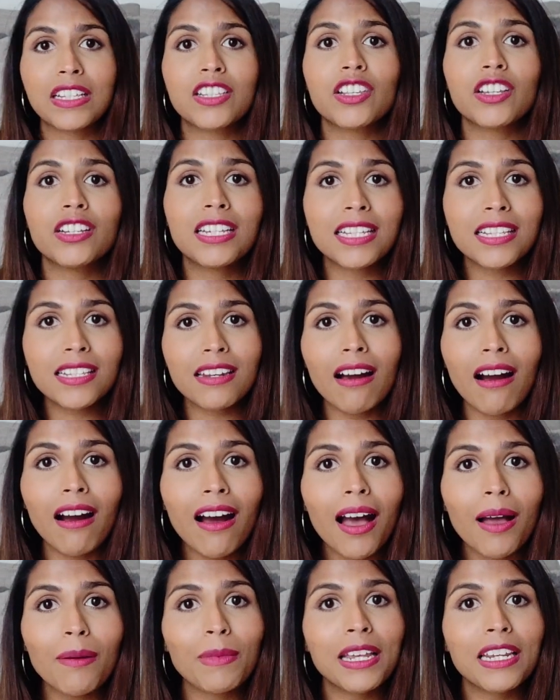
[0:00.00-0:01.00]
So to
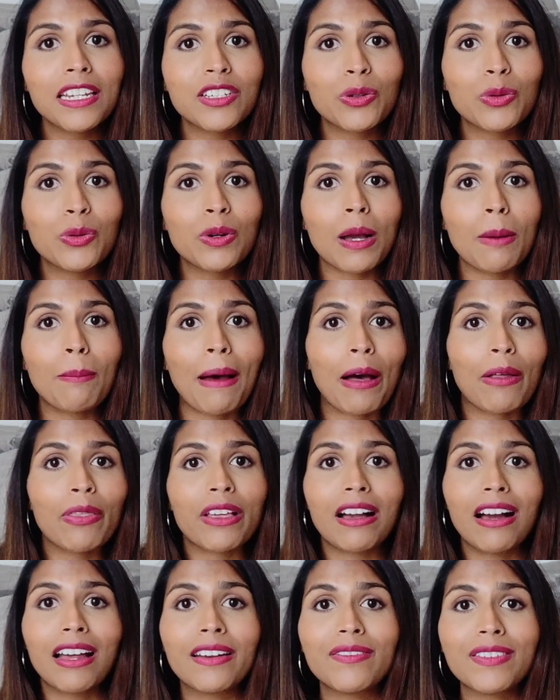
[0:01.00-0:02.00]
start, I'm going to talk
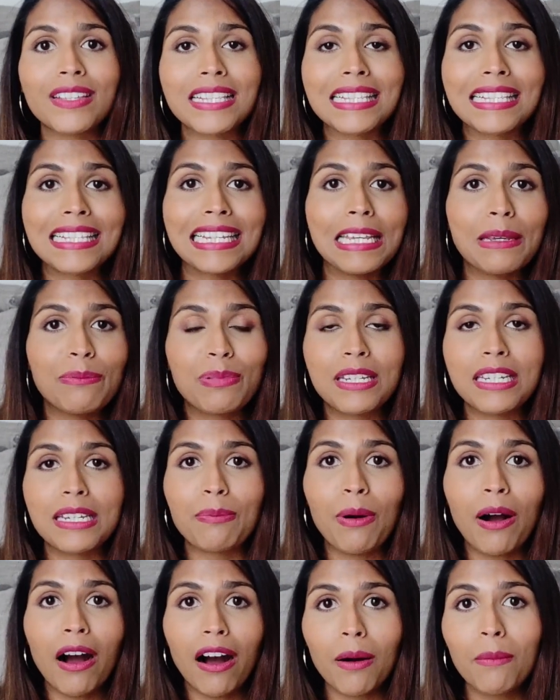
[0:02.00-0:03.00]
about the kind of sleep
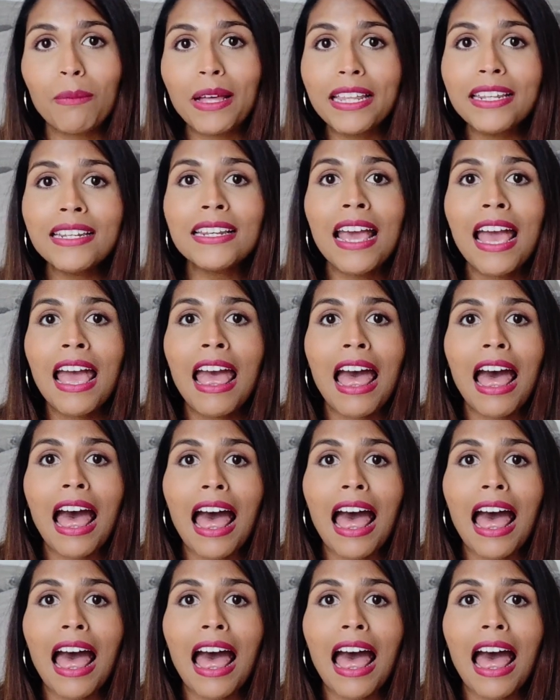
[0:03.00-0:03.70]
department,